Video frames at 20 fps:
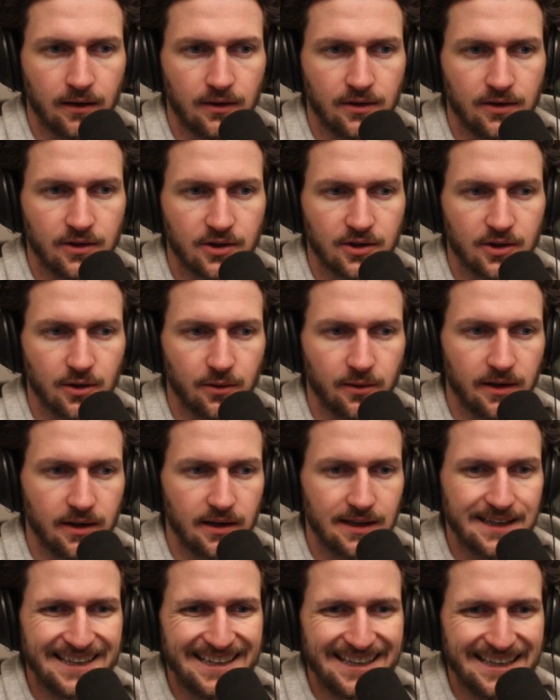Just so it
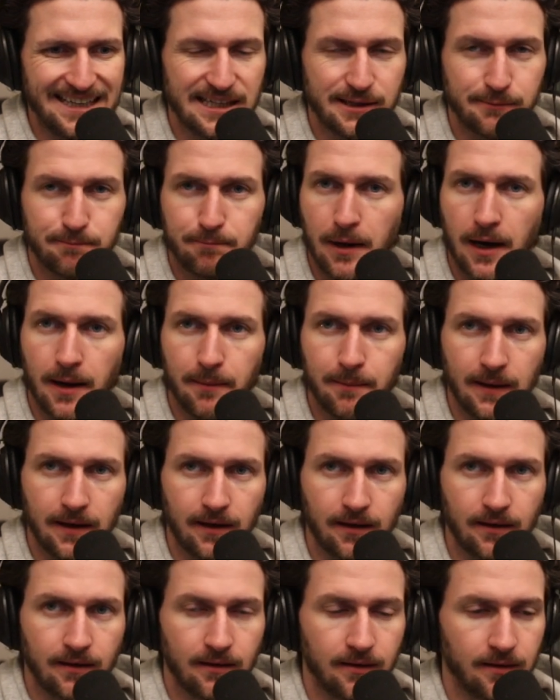is
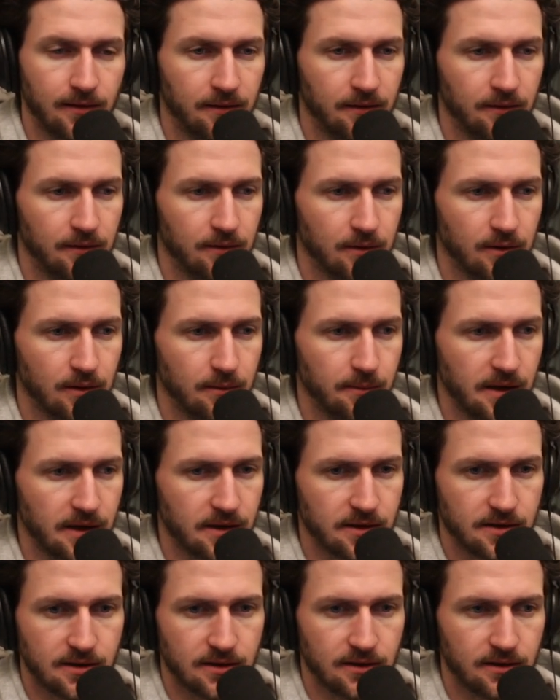popping through the
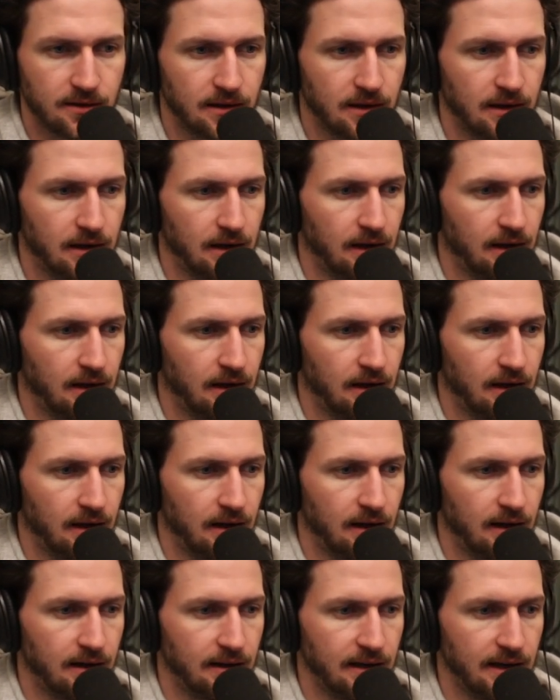mix.
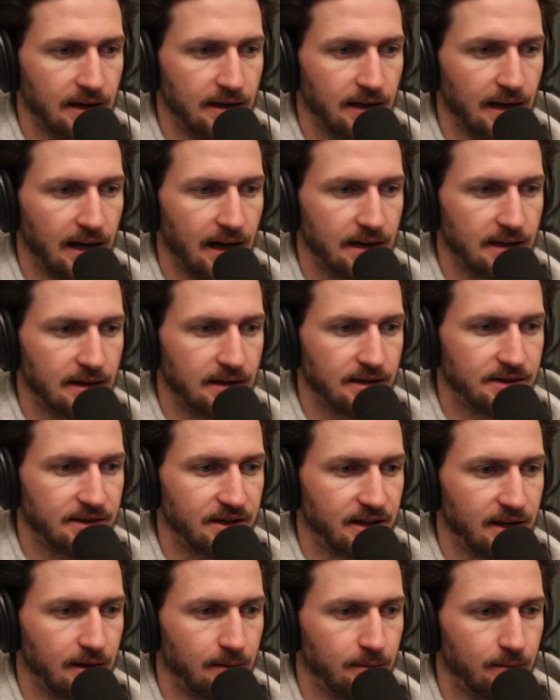And then added the
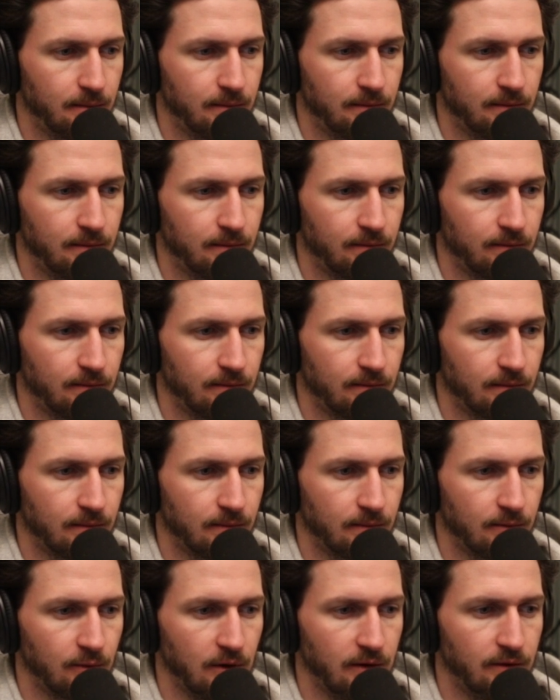same
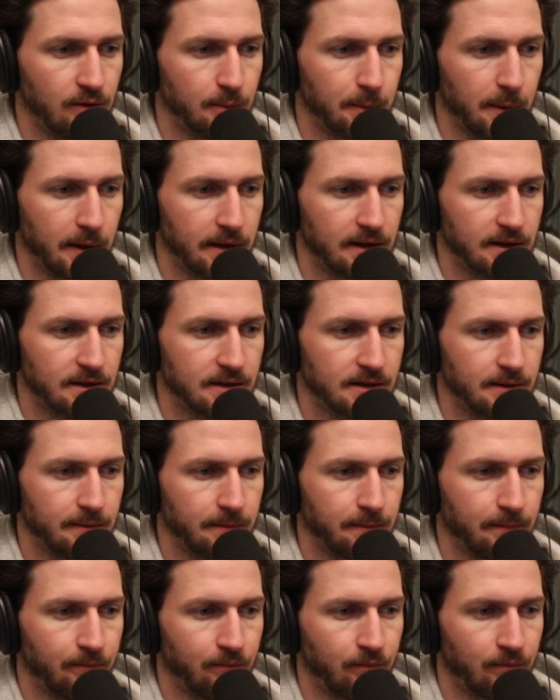reverb on this.
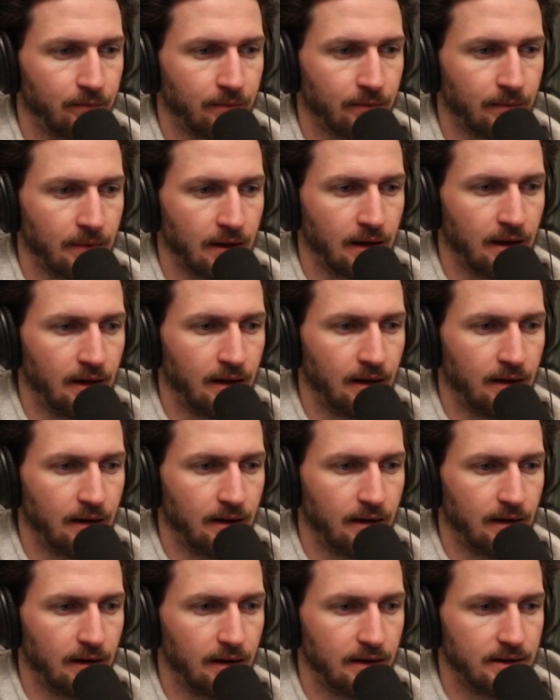
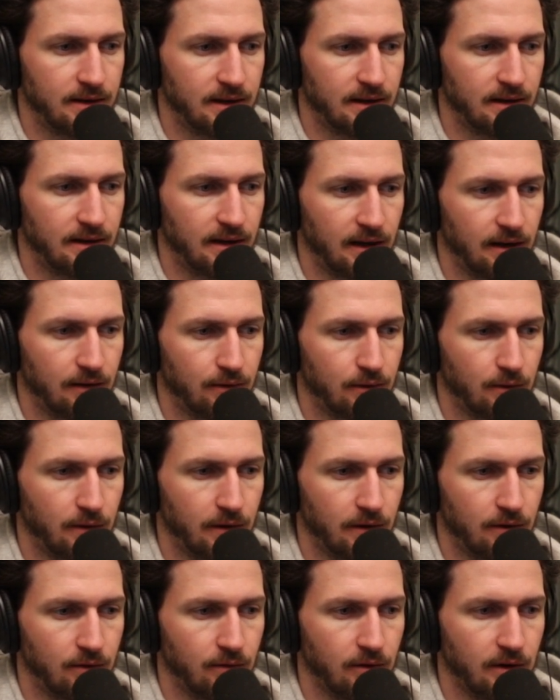I did a negative
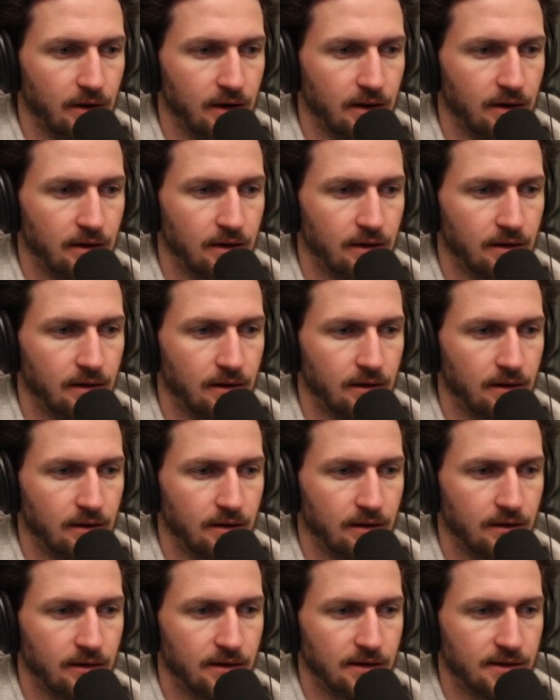23.
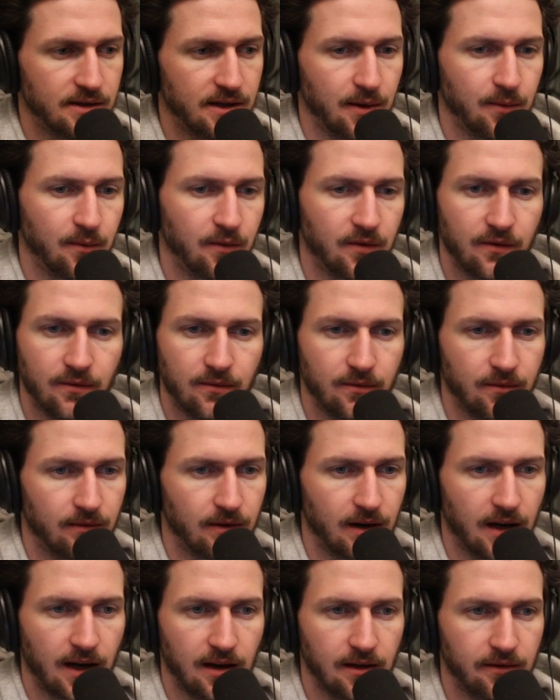Same
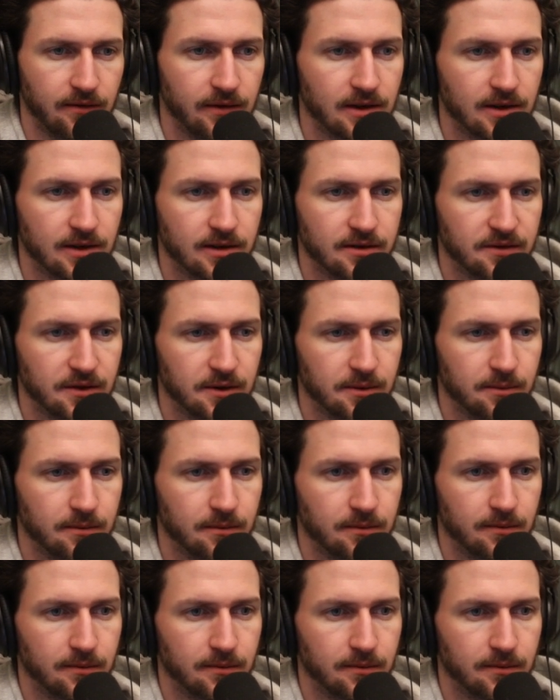Valhalla vintage verb.